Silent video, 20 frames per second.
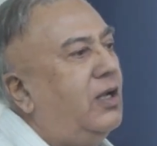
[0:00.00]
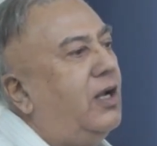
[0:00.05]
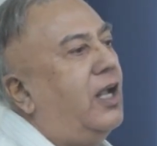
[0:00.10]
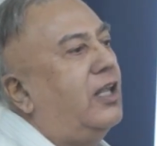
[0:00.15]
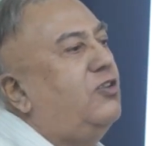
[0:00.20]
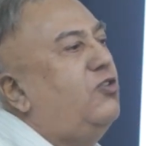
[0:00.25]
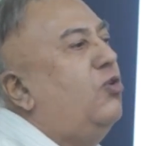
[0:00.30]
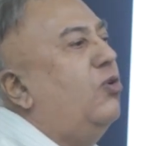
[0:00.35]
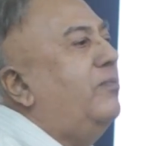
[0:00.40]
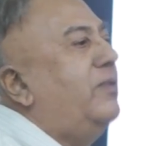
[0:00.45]

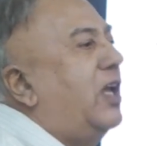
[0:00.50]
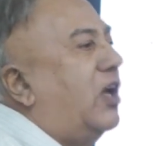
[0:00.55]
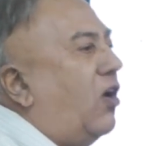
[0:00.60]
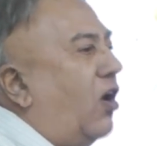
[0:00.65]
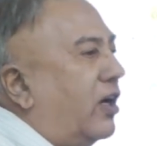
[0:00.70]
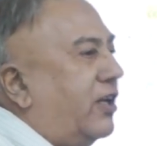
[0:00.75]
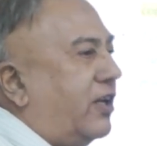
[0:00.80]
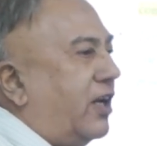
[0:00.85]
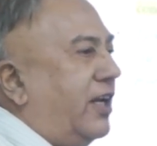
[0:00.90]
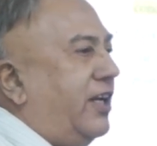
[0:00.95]
assume the
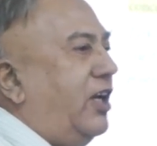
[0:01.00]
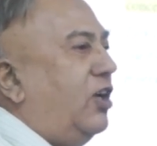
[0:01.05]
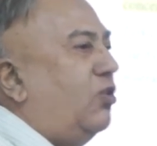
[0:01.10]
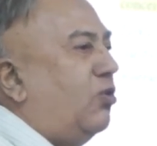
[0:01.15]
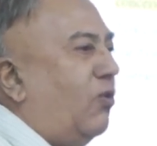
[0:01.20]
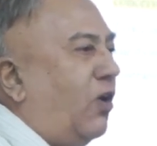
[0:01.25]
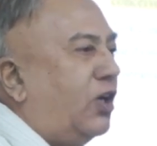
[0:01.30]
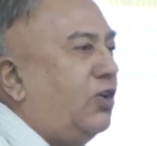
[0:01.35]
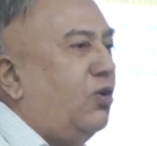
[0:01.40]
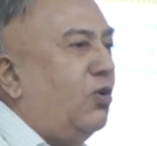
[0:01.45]
contrary
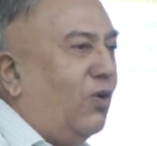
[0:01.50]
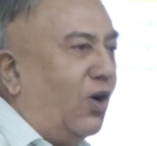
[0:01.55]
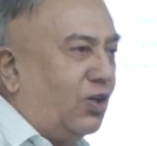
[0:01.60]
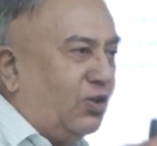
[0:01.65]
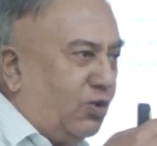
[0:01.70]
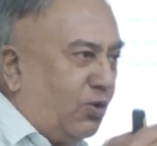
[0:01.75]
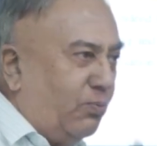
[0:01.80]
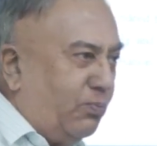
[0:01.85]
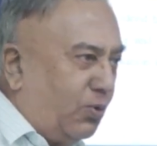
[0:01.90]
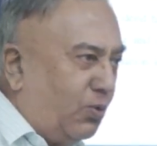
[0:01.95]
to what you
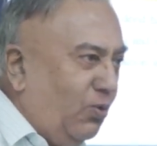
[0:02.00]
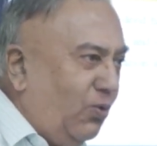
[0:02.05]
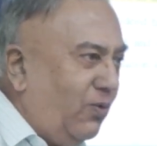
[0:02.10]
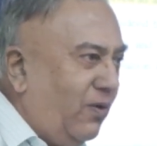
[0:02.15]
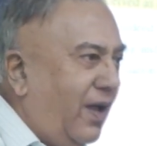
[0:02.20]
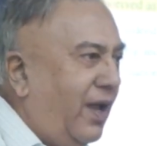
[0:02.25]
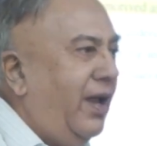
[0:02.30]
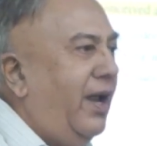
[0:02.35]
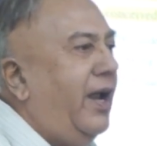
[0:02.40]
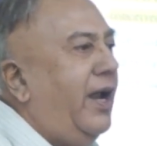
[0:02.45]
want to prove
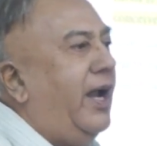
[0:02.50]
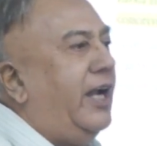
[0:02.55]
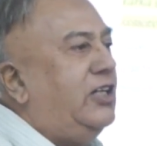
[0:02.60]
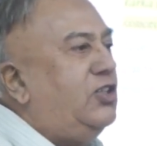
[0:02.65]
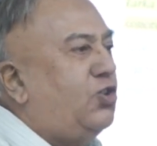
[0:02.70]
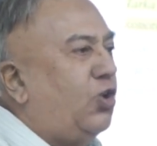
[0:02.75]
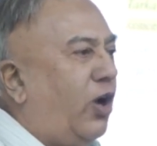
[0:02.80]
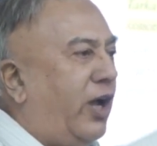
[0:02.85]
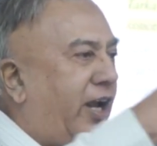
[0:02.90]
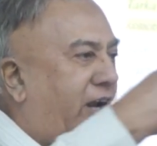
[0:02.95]

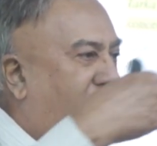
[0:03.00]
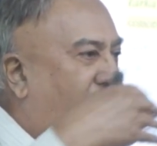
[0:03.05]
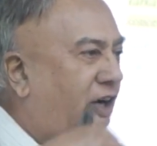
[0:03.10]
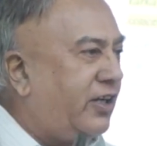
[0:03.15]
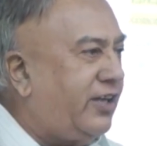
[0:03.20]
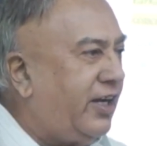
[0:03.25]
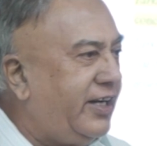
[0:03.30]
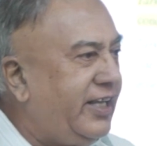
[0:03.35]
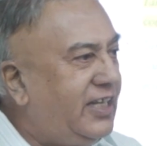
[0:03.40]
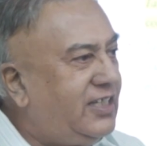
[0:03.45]
and show a
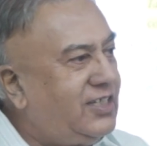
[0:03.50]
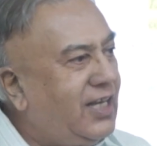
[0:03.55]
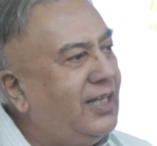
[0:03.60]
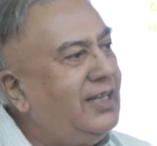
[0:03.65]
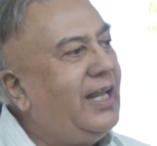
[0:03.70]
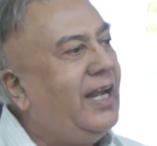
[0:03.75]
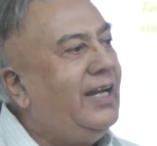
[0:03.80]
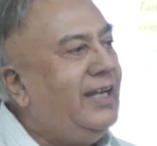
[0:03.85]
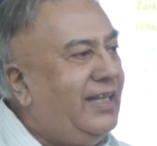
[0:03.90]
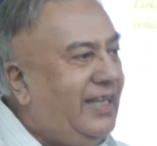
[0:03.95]
contradiction,
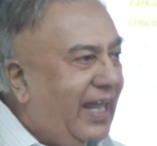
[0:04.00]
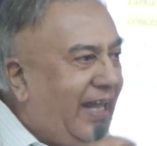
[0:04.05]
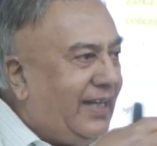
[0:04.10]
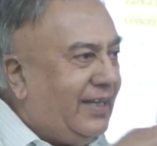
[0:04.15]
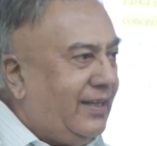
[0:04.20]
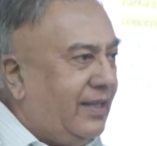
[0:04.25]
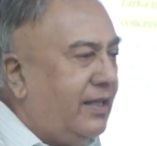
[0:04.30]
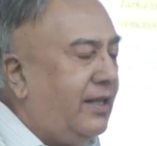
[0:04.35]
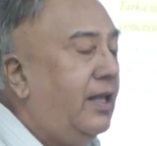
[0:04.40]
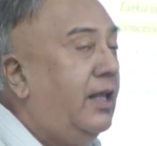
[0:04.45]
and
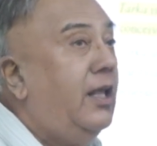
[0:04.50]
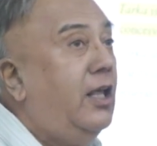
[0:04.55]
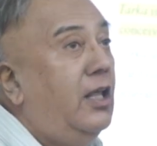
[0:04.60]
then.